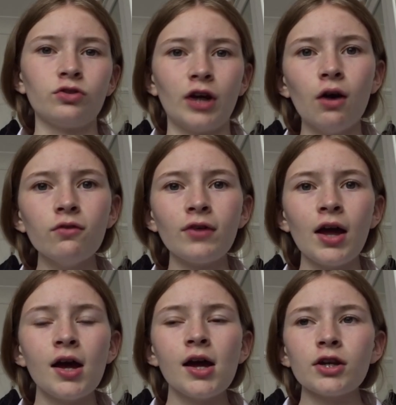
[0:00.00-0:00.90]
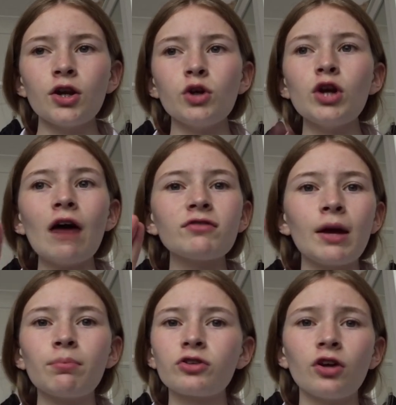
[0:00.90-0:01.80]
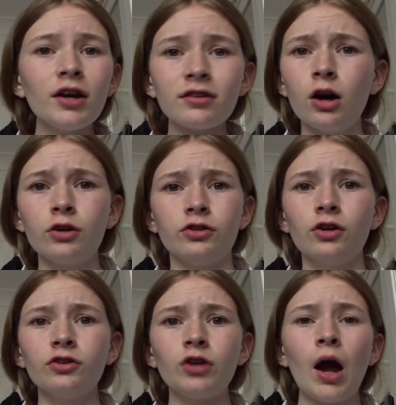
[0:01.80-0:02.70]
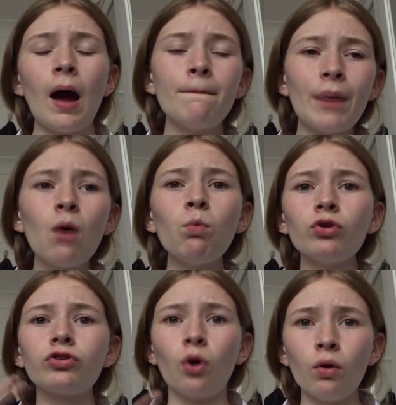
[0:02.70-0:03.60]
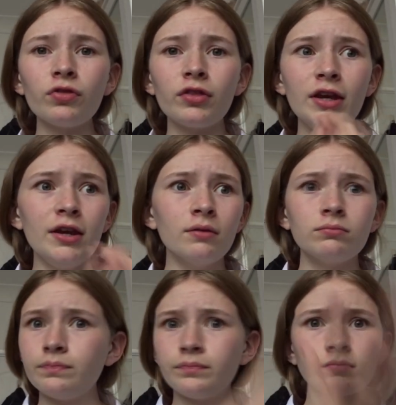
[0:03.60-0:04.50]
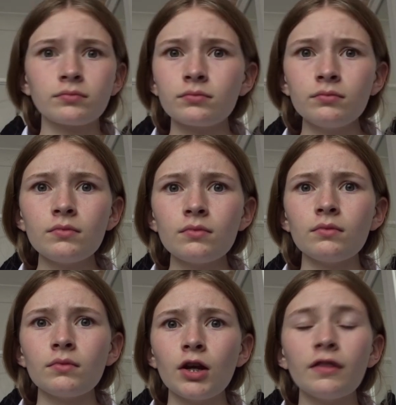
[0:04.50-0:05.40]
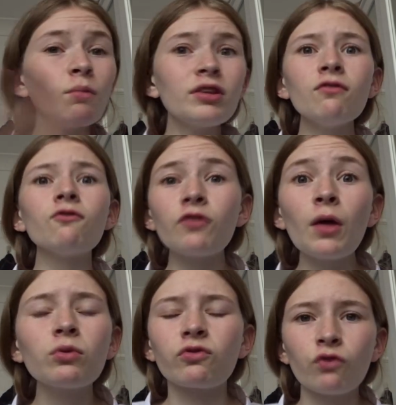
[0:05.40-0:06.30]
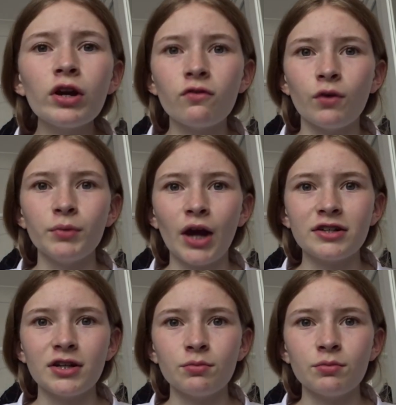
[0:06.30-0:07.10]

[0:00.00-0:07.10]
yourself. You know, you have to get precise answers about what's on the... There was three of them you had to